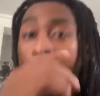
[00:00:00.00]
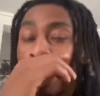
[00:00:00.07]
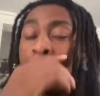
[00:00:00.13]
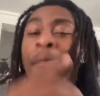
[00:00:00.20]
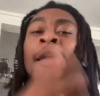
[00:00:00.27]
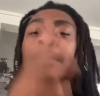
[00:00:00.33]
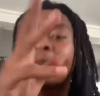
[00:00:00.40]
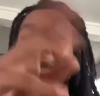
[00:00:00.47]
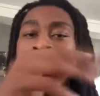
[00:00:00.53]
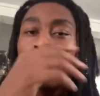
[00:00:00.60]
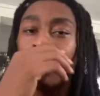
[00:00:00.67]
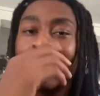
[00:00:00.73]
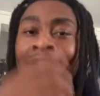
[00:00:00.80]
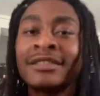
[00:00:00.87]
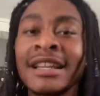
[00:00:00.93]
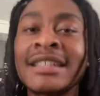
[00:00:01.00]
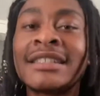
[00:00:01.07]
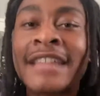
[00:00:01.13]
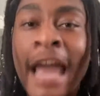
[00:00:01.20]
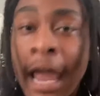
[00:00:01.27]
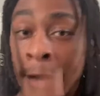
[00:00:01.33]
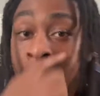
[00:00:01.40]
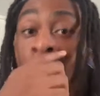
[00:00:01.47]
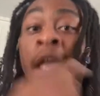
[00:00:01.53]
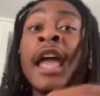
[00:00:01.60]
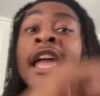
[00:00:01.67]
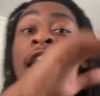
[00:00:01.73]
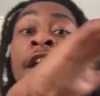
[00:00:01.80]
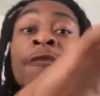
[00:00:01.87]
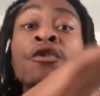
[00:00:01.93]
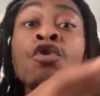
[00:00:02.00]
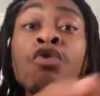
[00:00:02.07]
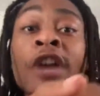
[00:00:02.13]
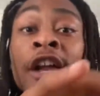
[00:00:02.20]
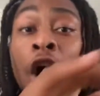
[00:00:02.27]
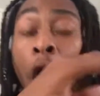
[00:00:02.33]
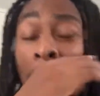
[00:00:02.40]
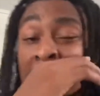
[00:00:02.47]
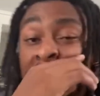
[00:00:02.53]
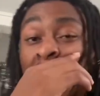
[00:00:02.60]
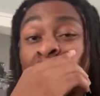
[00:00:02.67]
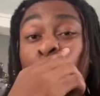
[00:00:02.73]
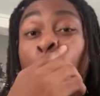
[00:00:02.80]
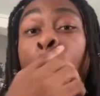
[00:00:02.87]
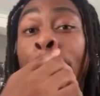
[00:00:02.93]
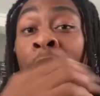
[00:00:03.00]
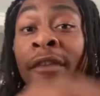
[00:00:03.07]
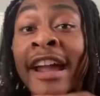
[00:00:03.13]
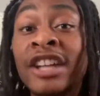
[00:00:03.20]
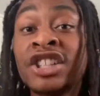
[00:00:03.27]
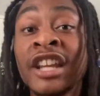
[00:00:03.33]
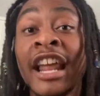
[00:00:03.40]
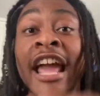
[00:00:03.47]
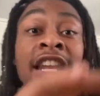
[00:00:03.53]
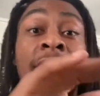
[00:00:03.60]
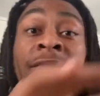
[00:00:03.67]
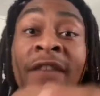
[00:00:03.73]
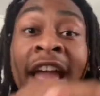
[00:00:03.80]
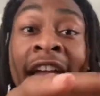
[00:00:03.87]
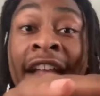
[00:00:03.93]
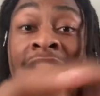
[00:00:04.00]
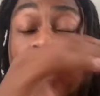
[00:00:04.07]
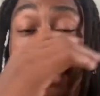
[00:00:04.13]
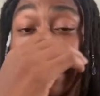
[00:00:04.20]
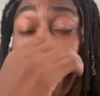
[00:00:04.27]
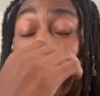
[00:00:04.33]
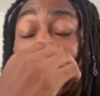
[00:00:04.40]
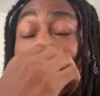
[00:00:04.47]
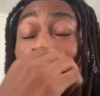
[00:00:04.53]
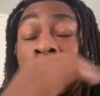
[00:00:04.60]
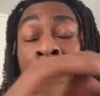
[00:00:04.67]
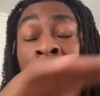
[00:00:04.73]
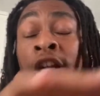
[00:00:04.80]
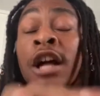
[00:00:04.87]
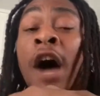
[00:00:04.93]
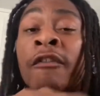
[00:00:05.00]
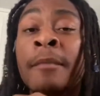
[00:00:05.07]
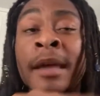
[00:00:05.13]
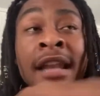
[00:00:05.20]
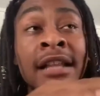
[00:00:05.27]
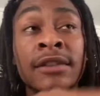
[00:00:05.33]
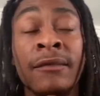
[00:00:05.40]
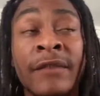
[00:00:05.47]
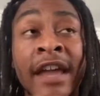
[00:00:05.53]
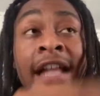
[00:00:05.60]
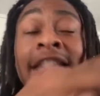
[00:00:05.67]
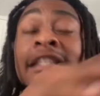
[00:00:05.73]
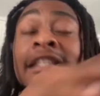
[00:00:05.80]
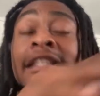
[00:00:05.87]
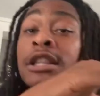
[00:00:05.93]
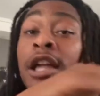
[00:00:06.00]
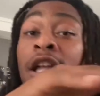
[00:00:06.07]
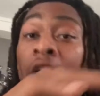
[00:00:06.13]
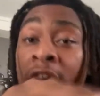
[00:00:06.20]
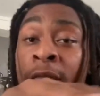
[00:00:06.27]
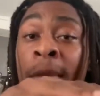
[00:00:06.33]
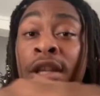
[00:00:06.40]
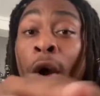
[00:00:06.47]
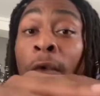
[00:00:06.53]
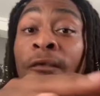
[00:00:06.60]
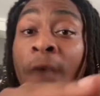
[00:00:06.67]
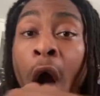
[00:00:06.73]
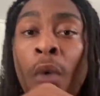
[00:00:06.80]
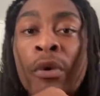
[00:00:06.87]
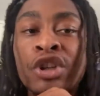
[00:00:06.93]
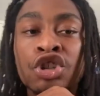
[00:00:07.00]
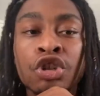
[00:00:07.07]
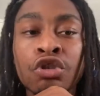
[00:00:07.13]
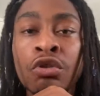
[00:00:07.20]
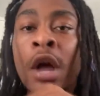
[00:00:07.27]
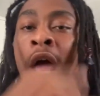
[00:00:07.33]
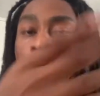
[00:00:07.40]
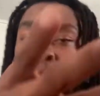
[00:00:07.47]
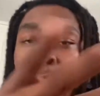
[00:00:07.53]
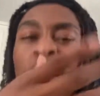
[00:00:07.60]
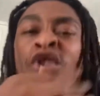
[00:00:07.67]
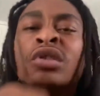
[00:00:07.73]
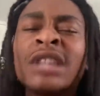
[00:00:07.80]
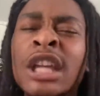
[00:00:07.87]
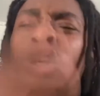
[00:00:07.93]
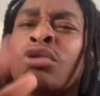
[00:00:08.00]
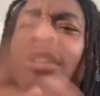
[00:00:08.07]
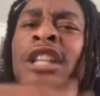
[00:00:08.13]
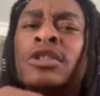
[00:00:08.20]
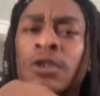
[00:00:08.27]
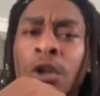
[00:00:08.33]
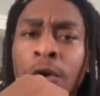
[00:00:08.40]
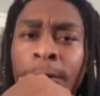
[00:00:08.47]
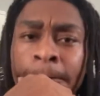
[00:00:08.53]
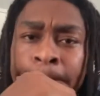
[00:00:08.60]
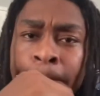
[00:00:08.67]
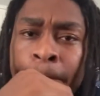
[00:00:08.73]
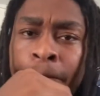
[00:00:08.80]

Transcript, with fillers: But peep game what I just said. If you can start a corporation and the feds and, and, and, and the government, not the feds, the government don't fuck with you, what you think you need to do?